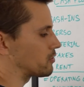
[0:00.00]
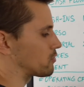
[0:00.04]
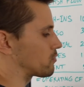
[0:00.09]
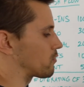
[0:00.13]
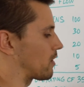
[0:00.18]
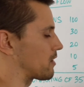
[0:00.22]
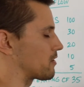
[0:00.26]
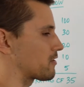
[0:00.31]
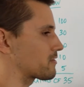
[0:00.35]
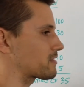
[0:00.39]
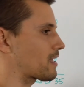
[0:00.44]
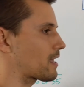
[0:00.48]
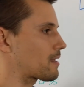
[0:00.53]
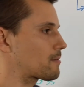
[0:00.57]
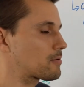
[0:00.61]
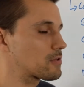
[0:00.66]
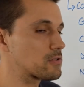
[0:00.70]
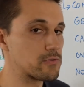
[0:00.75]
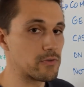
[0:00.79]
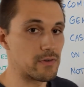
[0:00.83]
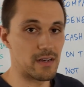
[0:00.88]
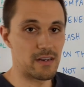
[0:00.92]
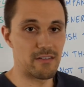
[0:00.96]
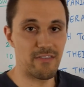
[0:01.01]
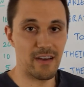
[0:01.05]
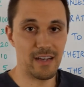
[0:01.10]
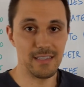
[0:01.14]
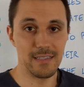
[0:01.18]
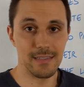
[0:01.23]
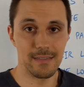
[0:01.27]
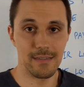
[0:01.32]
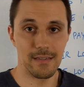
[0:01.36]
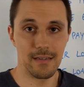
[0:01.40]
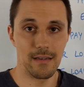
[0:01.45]
you are not able to
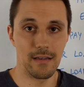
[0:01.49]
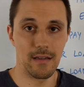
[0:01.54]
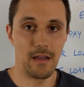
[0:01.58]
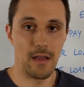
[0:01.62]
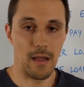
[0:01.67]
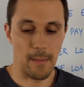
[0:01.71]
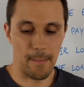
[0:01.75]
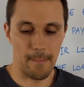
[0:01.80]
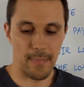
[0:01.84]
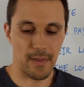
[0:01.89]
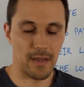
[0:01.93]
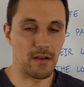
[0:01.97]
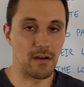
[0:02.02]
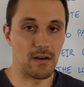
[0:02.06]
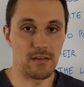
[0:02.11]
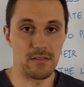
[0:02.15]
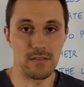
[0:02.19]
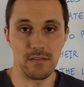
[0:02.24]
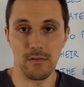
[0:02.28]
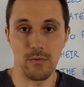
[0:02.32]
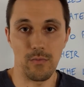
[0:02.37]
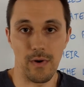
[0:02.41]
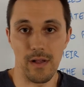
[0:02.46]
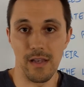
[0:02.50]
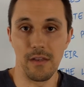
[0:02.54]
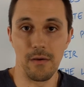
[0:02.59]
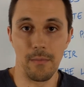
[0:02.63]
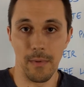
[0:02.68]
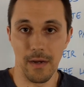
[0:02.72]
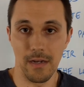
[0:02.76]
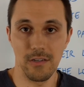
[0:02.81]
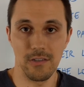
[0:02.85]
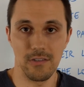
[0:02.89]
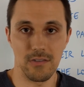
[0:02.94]
invest because, well,
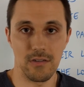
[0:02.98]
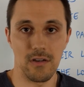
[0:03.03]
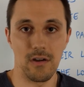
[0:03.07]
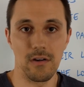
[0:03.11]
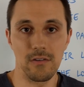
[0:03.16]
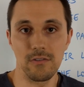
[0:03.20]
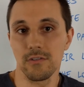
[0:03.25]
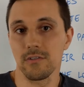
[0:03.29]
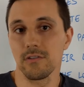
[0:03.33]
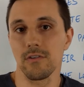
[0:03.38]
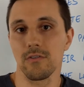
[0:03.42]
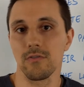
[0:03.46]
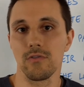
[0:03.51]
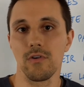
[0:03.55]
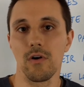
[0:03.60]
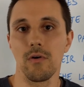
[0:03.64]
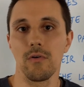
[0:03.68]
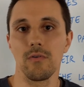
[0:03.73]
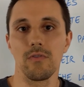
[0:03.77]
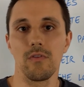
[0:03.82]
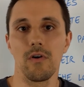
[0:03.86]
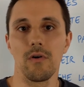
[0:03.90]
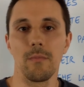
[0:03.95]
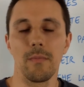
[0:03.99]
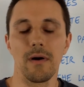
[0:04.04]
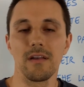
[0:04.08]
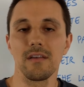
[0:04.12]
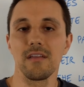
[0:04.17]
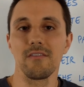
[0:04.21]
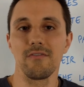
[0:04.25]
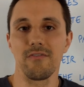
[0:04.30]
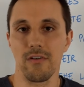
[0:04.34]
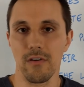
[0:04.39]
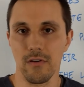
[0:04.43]
the money is gone. So no
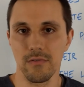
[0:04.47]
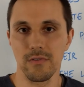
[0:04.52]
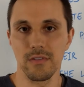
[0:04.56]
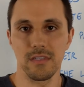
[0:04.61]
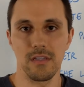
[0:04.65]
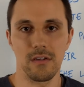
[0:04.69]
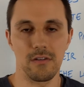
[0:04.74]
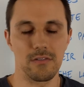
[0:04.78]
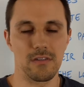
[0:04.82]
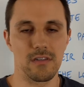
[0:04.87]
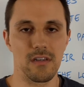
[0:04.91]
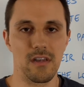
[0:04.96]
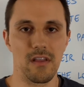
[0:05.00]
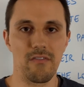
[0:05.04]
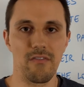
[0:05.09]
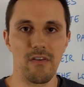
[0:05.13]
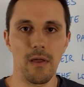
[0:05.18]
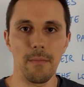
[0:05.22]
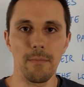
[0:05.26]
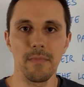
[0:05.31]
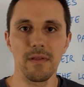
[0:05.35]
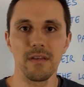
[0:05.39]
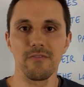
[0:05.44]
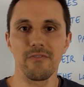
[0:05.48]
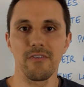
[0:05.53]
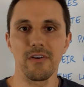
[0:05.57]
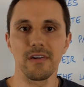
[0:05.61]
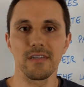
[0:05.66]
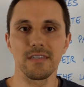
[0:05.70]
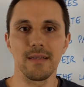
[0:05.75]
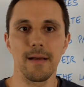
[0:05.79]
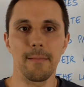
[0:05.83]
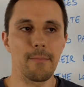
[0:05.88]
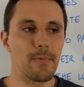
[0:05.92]
money for research and development,
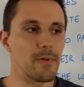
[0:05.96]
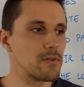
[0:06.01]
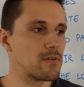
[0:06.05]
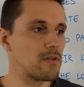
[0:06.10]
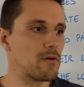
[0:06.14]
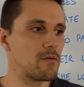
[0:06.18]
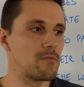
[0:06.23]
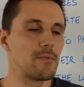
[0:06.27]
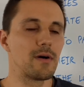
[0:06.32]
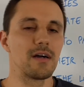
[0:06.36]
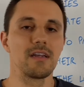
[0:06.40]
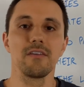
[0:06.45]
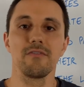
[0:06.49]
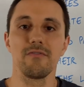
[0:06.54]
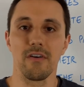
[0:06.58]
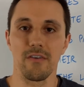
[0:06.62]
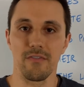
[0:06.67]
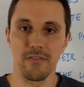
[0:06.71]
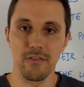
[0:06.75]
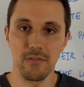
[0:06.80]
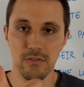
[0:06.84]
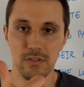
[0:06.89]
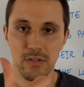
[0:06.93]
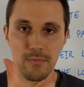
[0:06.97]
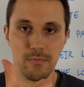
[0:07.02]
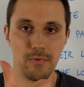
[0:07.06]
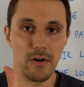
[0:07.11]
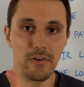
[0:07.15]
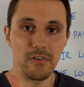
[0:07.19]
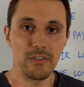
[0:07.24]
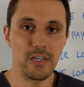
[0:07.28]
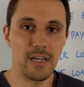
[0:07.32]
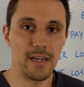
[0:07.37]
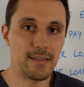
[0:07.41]
for example, no money for future
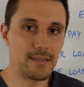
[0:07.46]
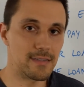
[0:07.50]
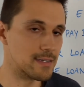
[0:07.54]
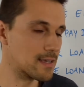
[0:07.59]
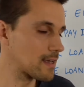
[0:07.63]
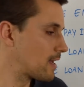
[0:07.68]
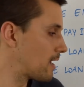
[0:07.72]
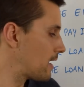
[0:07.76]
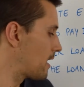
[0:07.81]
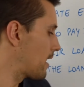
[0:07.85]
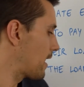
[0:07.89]
projects.